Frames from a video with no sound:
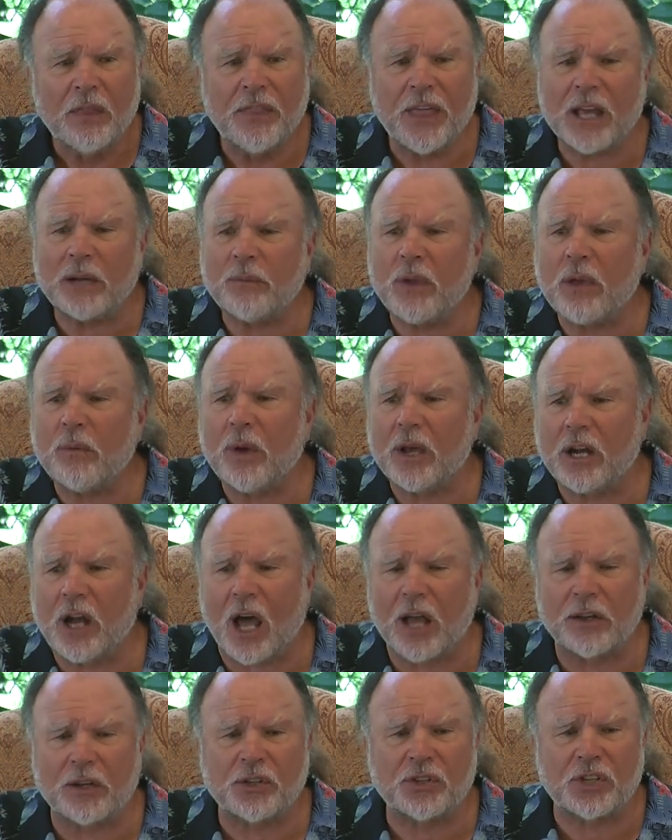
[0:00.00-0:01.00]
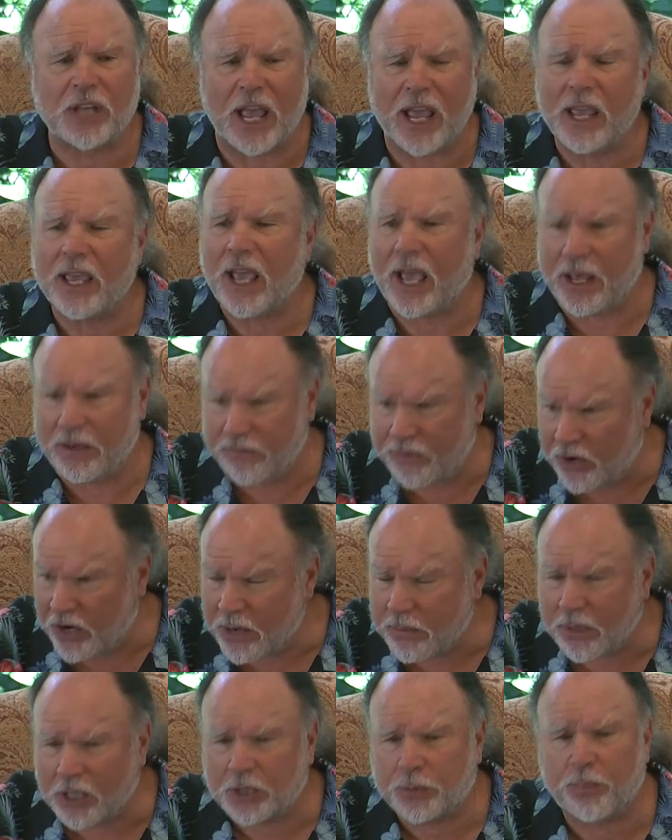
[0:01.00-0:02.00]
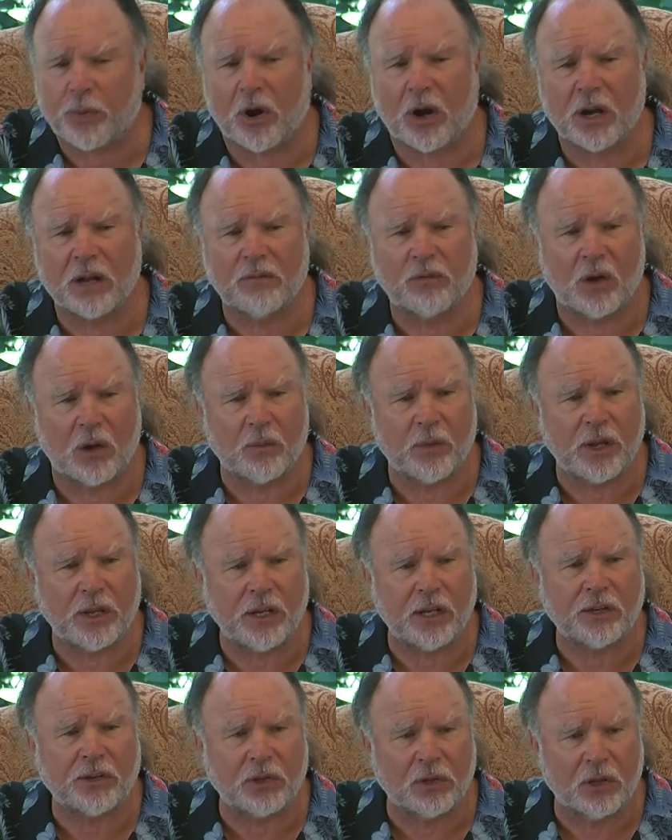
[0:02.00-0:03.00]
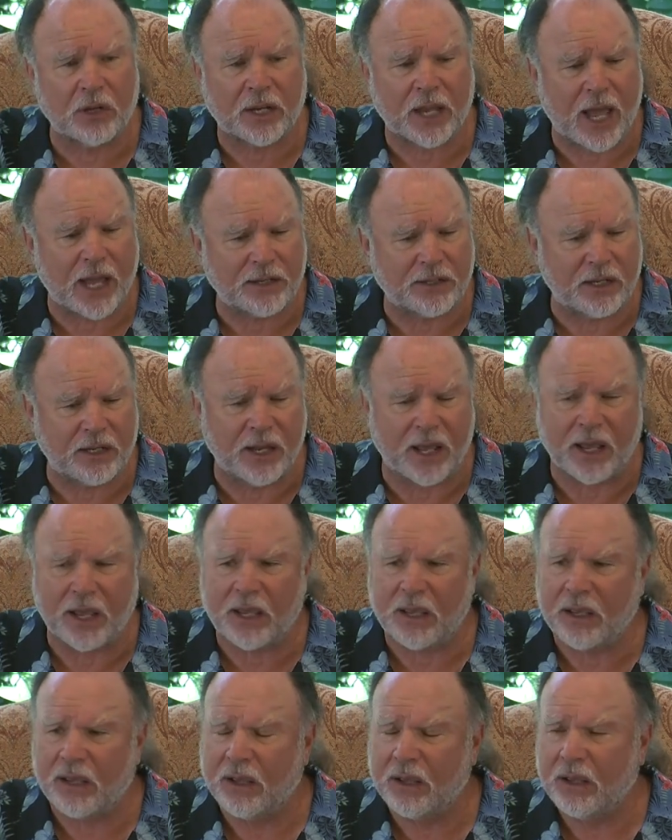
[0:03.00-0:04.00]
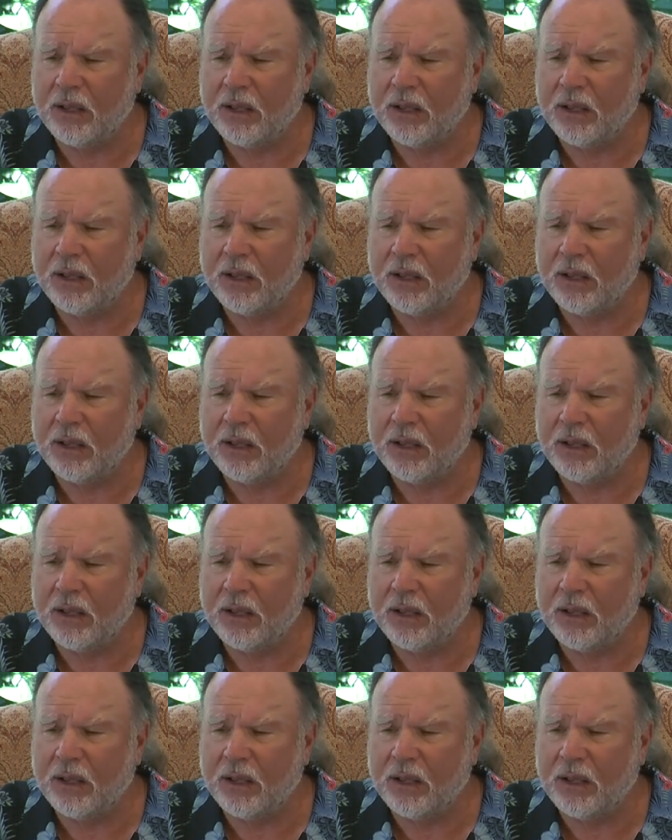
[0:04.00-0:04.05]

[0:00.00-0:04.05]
Then we went on to say, and very much part of what we need to look at today,